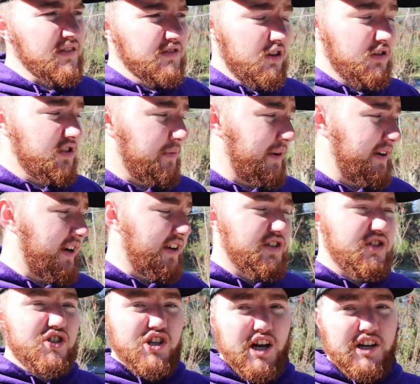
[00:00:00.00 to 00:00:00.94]
so it's gonna be a
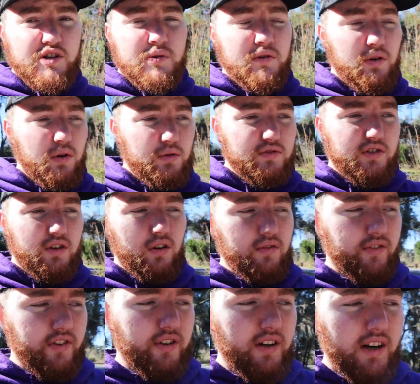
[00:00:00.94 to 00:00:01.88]
nice genuine cold
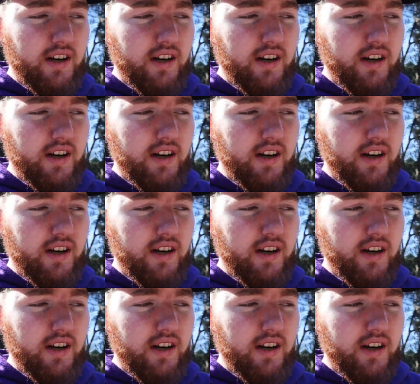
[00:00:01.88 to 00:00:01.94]
start for you